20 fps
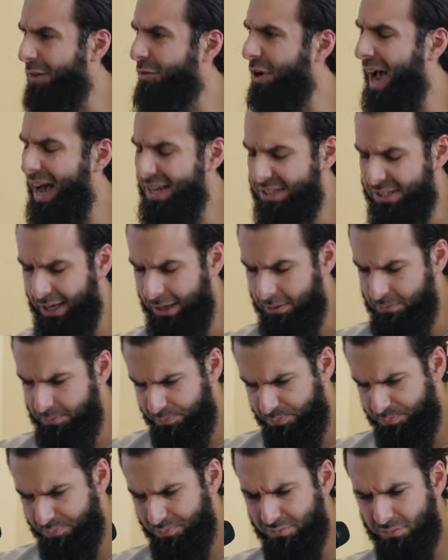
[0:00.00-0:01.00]
ever asking,
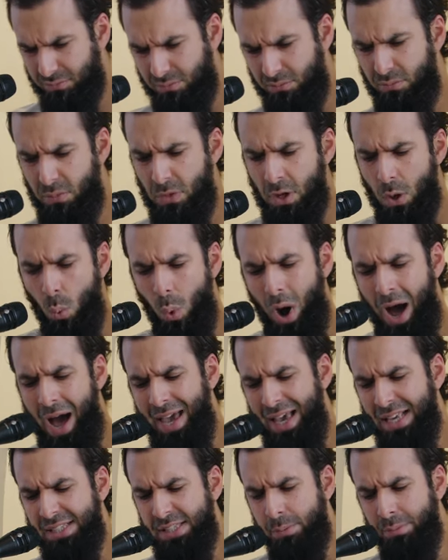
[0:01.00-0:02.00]

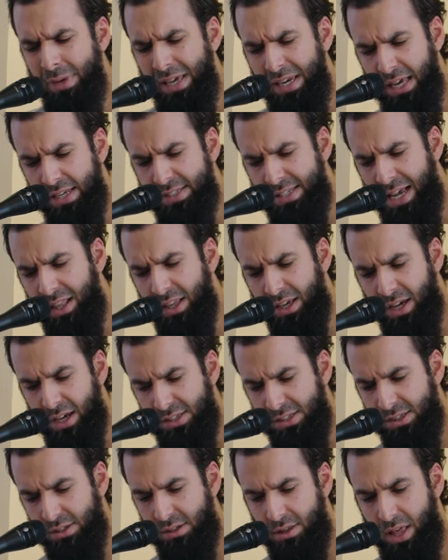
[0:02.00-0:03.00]
why is the media telling
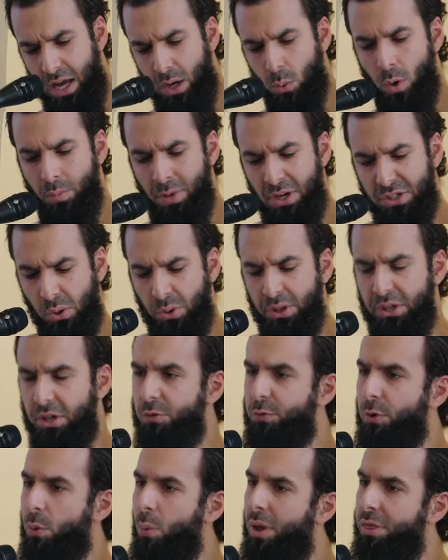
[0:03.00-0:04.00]
us that a woman is only
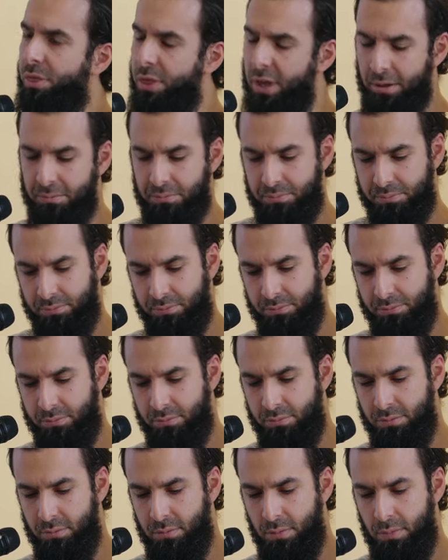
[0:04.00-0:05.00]
good for one thing?
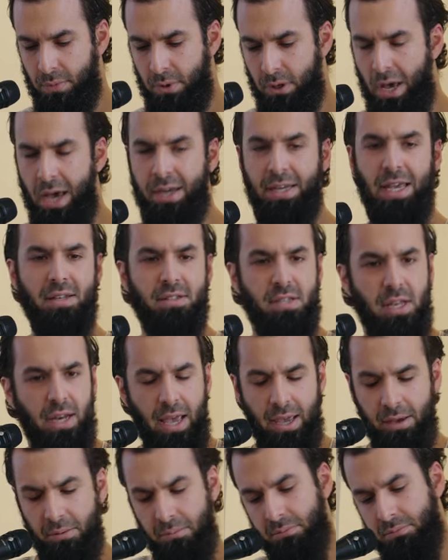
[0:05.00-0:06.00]
And yet
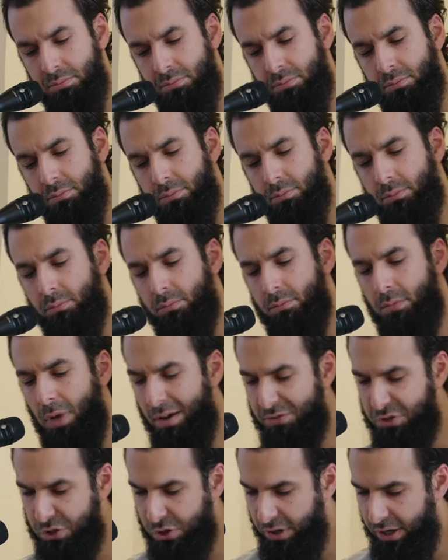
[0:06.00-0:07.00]
today,
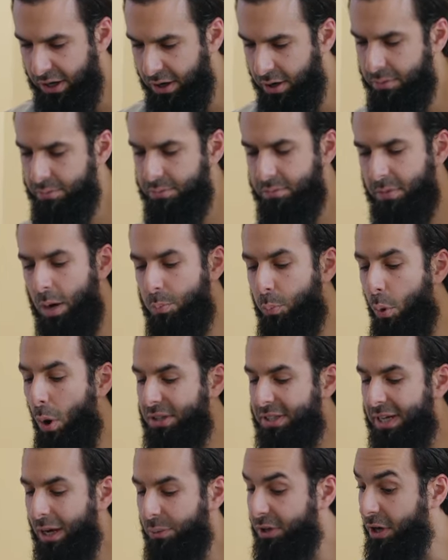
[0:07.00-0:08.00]
I've stood here and
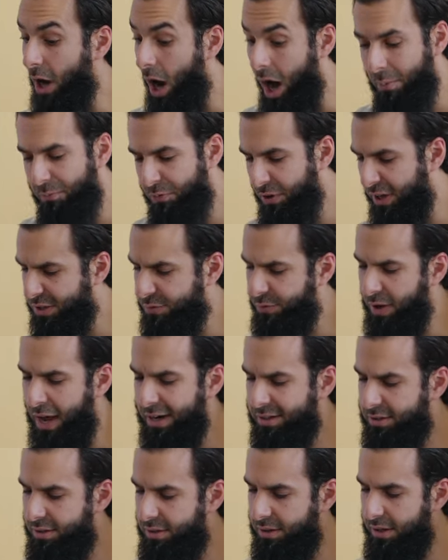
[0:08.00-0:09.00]
pointed out the obvious
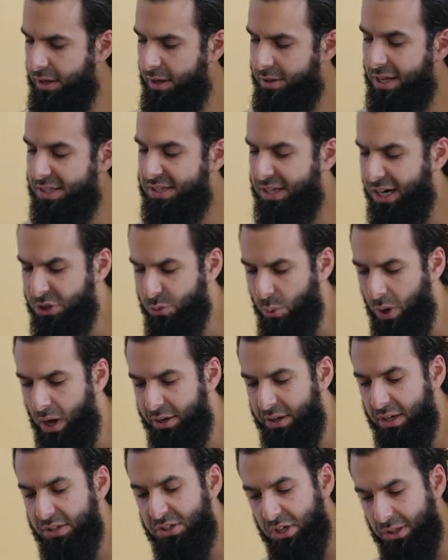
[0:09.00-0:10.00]
fact that
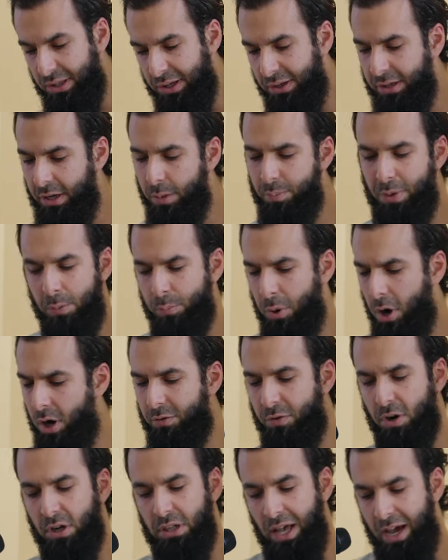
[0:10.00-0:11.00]
sexuality is clearly a big part
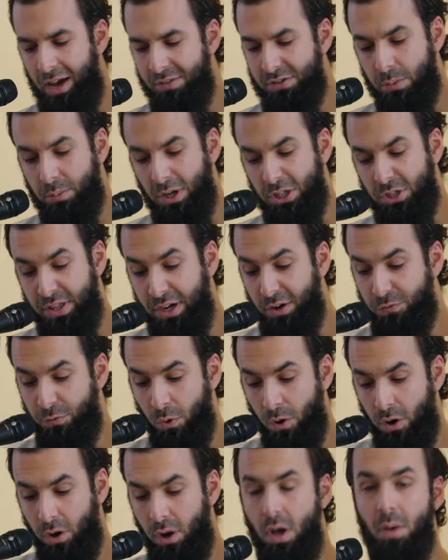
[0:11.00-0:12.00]
of our lives and must
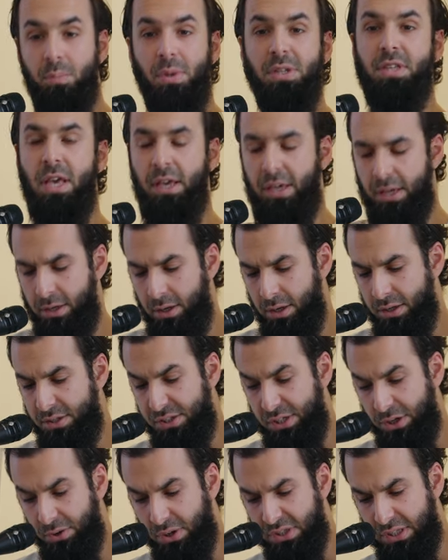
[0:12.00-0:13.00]
therefore be taken
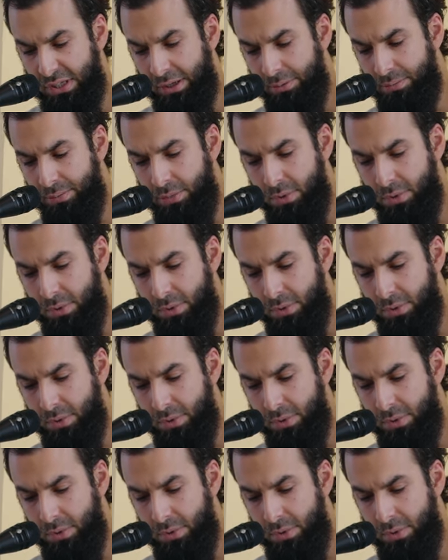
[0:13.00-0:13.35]
seriously